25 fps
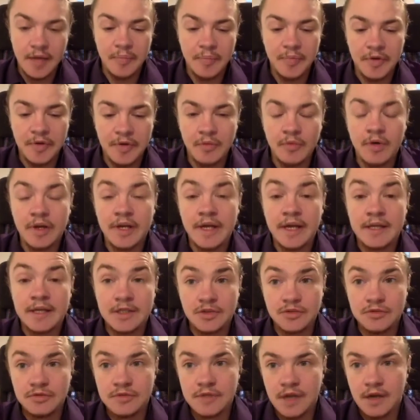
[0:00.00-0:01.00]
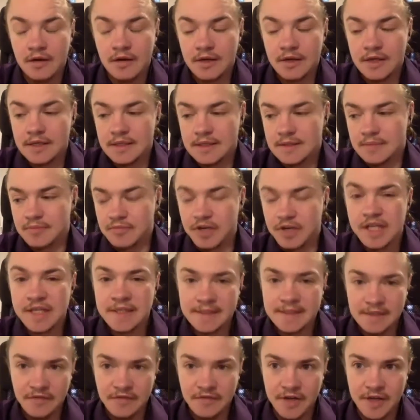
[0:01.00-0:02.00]
But what I do now is pretty
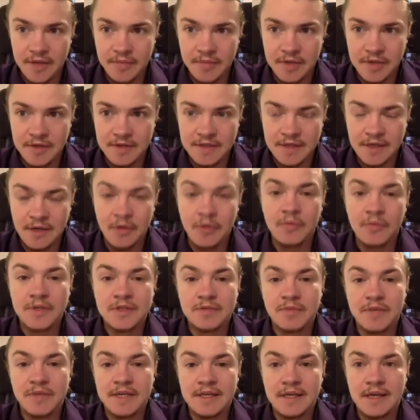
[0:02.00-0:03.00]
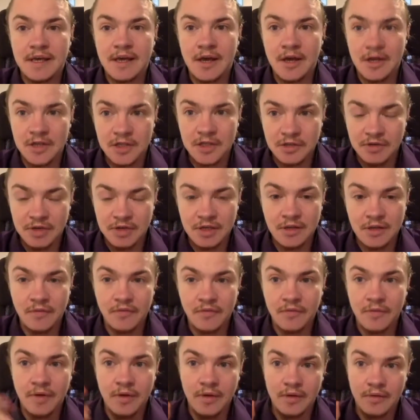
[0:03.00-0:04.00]
different because I always make a
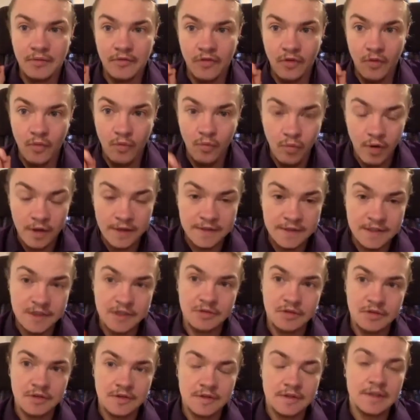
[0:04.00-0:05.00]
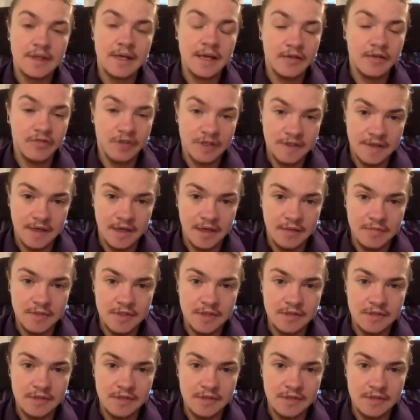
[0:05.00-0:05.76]
curriculum for one student every time.